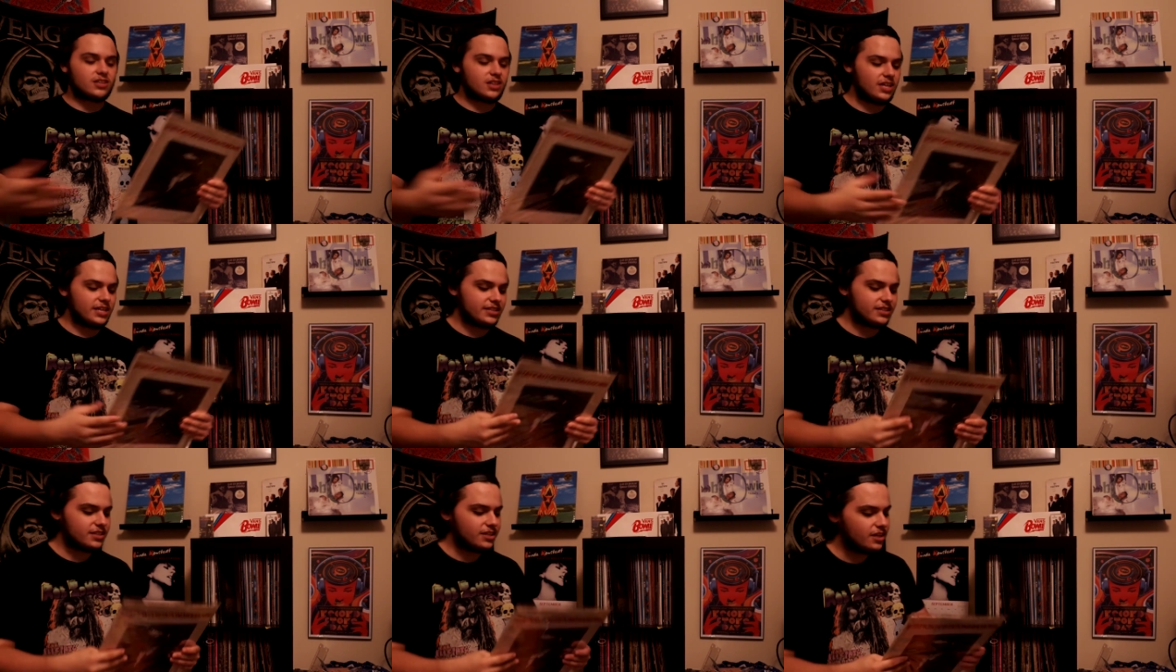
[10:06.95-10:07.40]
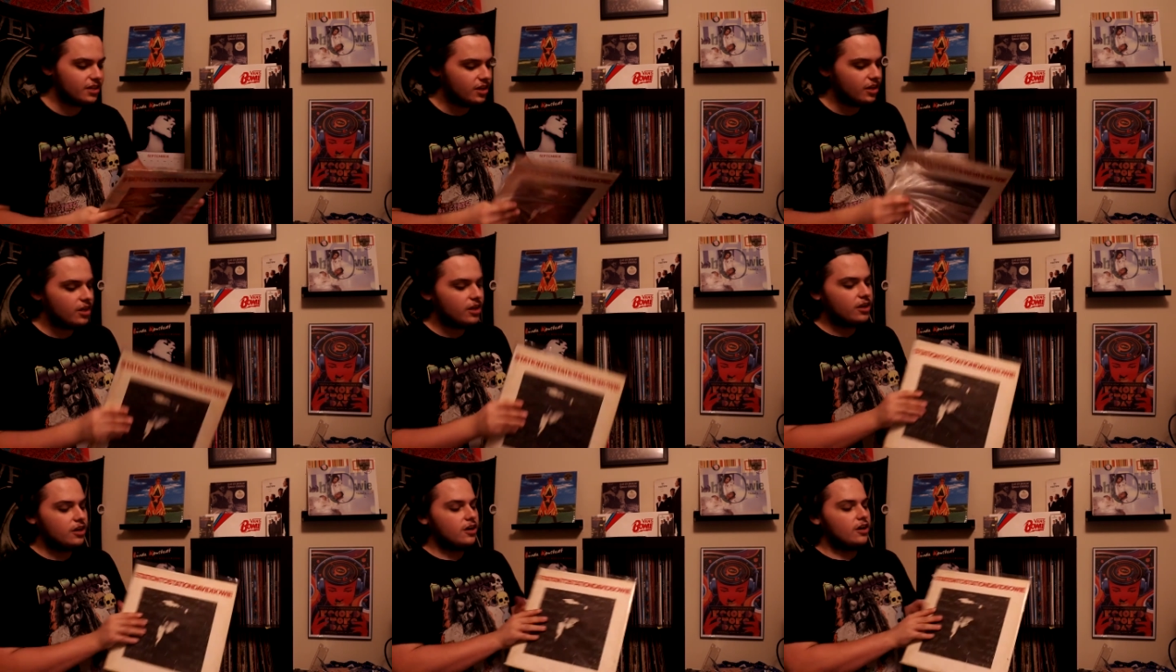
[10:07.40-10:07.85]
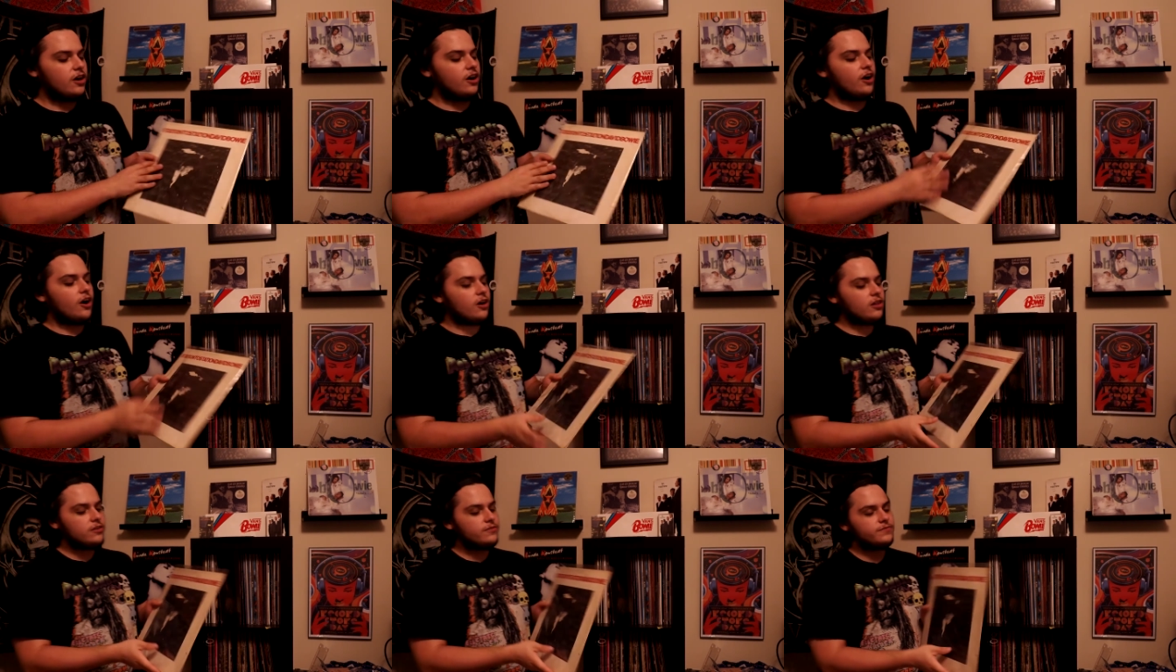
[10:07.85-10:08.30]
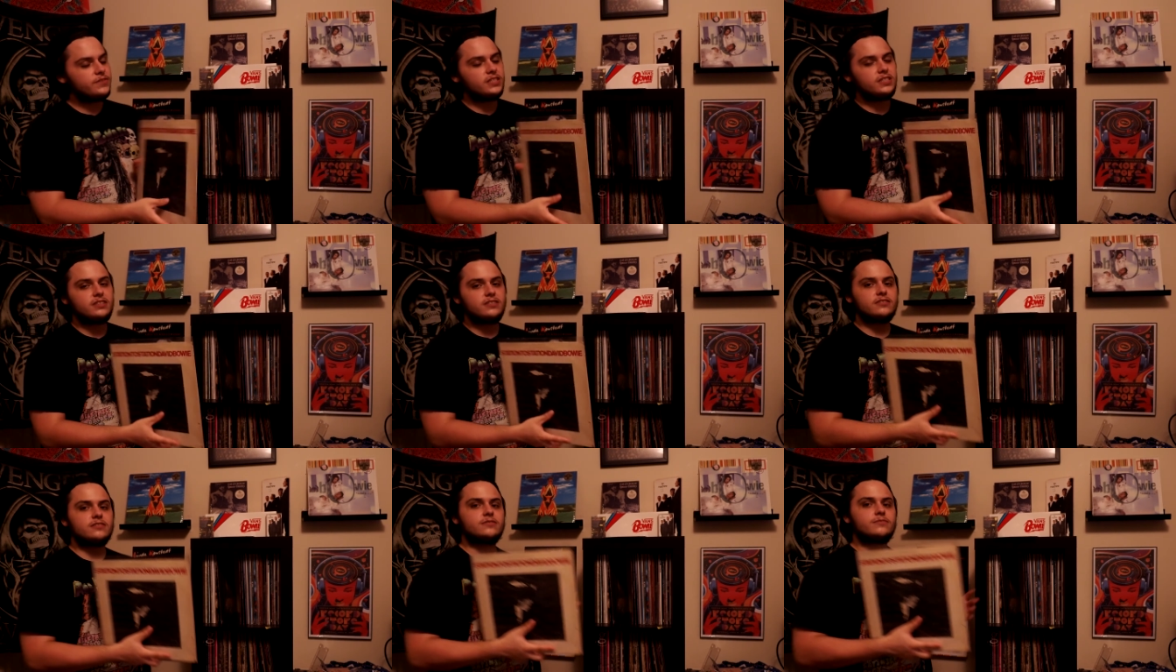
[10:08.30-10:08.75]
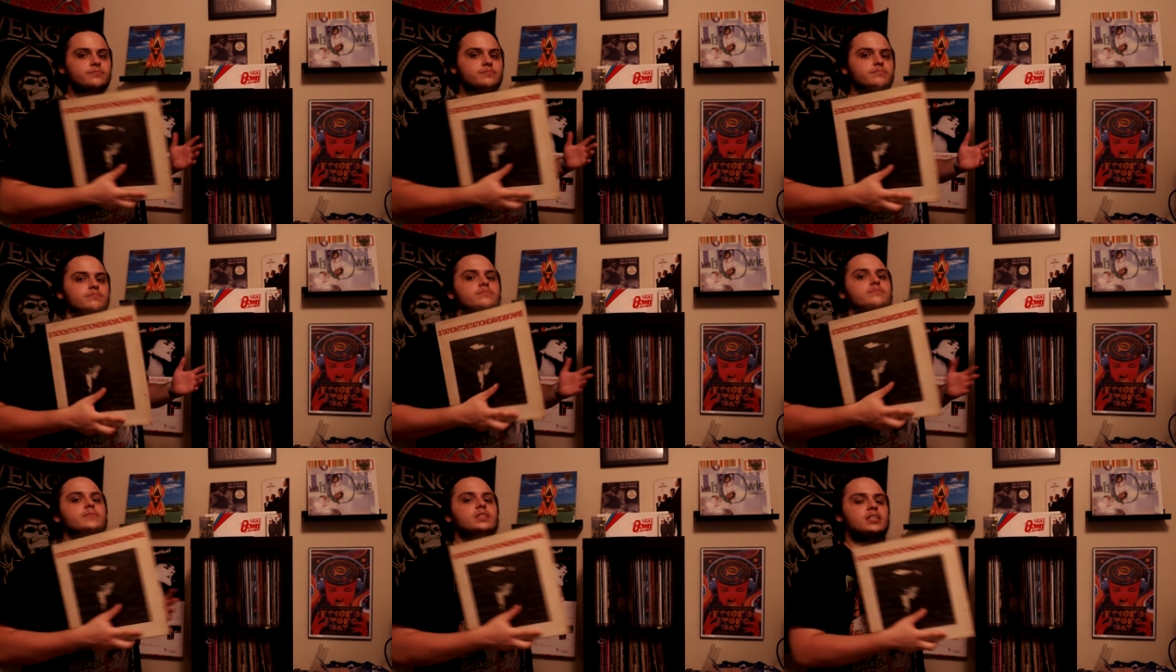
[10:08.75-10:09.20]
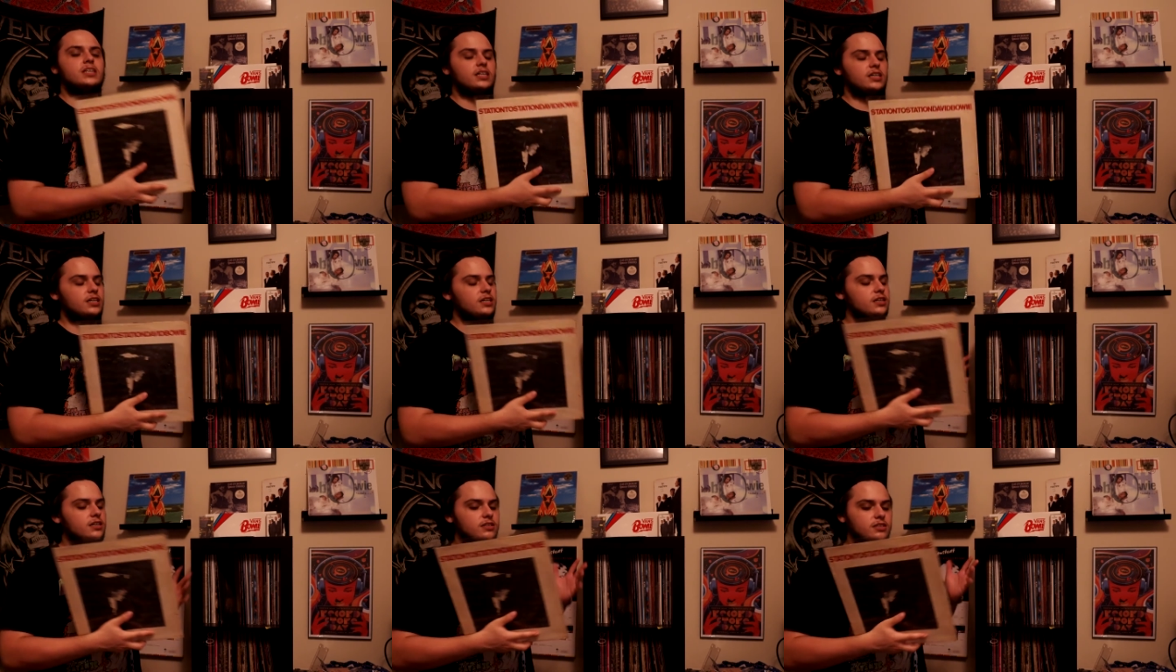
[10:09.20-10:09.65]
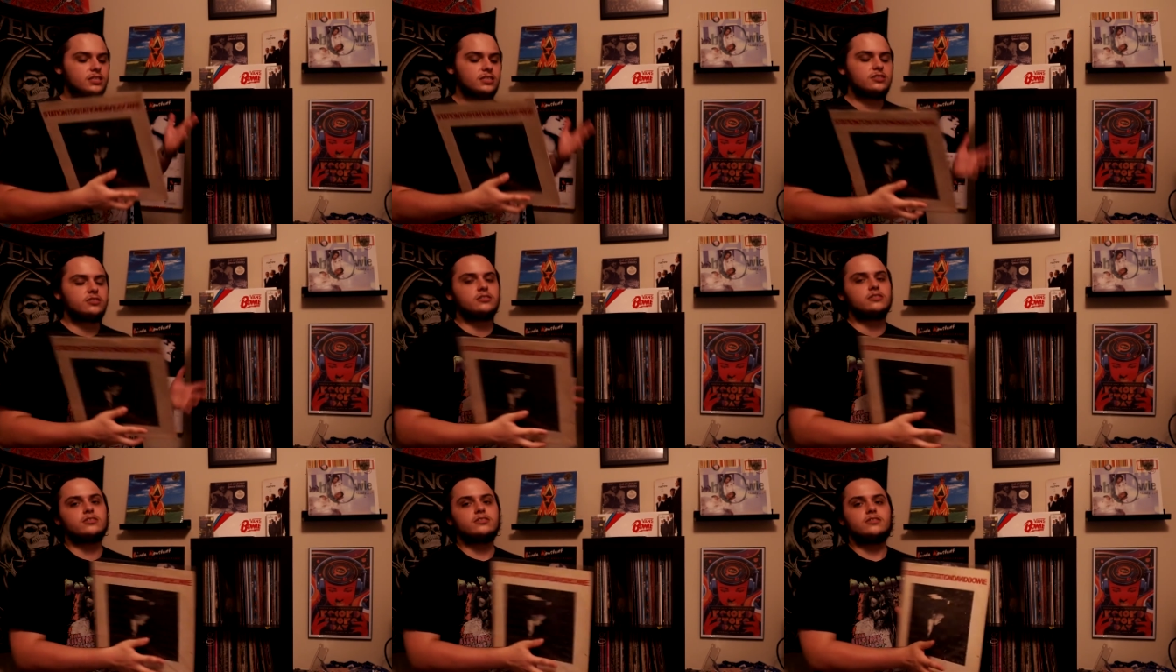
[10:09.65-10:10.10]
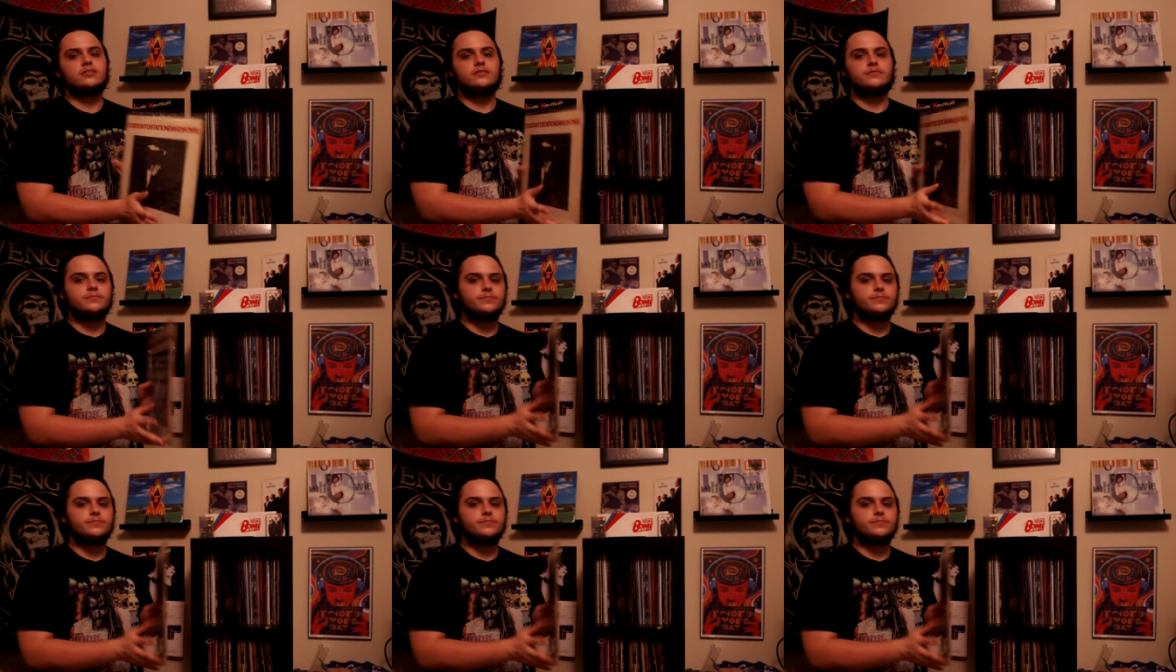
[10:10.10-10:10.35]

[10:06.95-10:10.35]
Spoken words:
Like, all of these, it's just,